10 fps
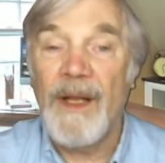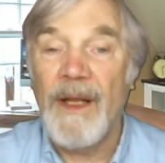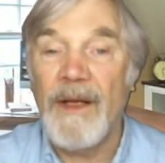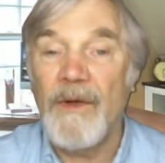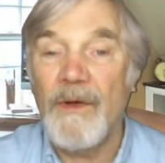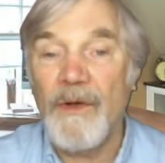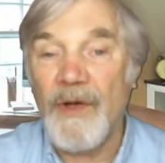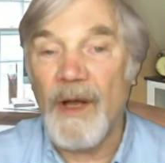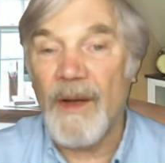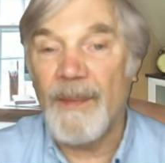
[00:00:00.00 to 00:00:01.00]
in
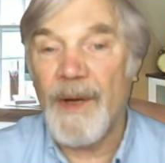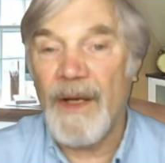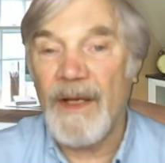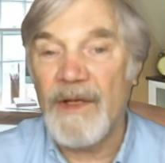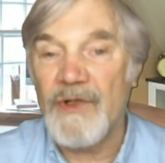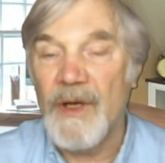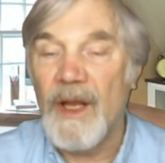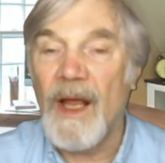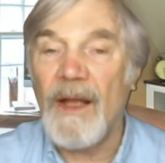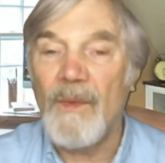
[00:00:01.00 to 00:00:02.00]
Uttar Pradesh
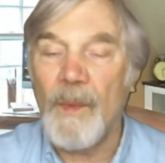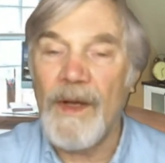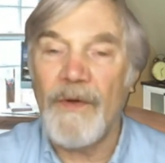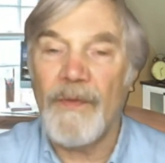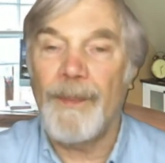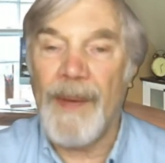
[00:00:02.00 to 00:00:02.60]
and West